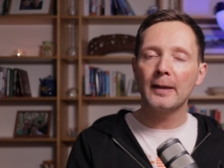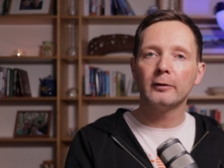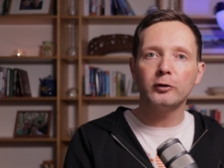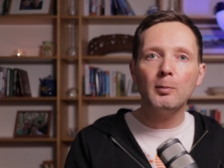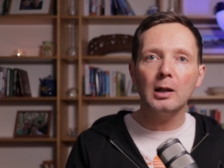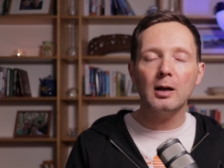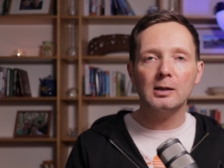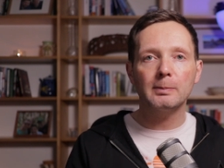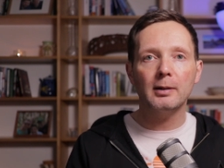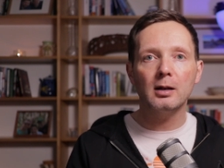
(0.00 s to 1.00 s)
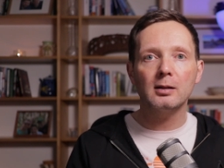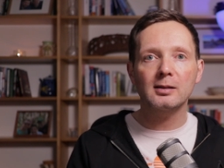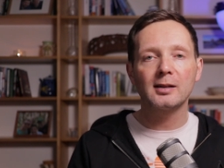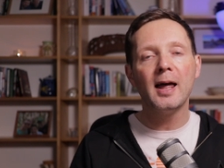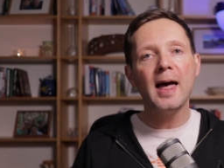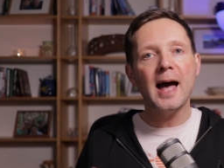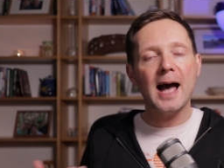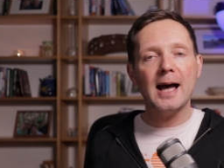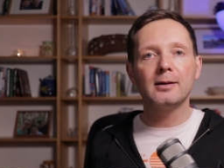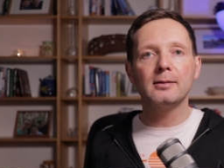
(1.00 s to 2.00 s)
from LastPass
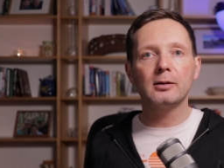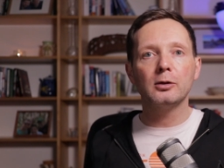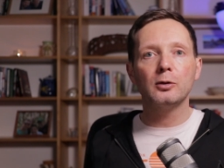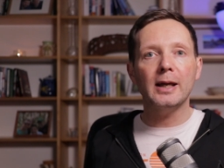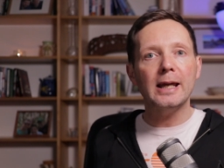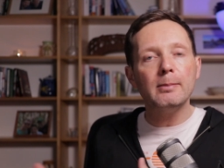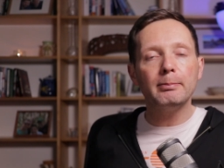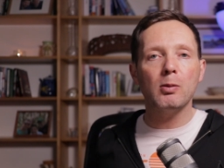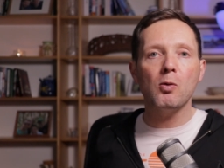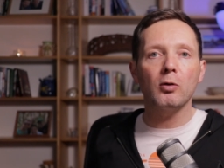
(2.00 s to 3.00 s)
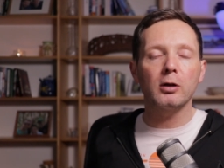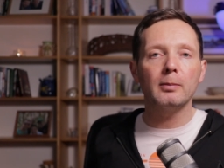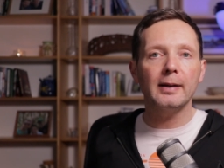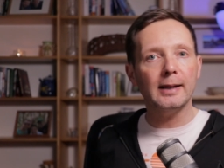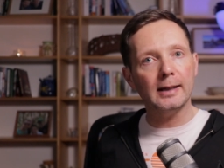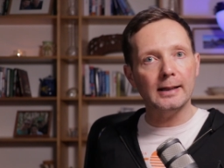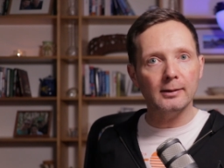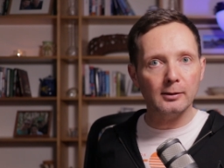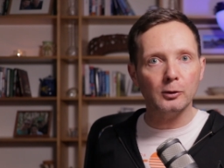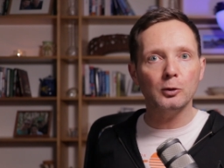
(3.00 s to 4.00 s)
and to import them
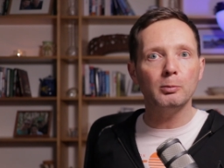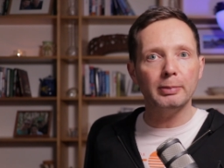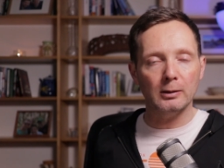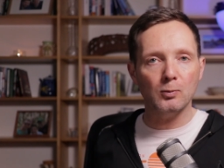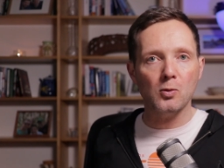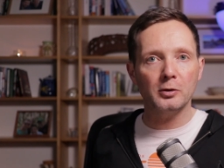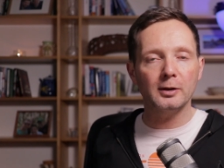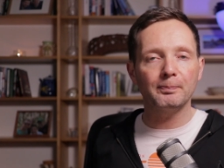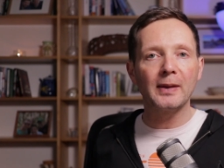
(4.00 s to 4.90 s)
into Bitwarden.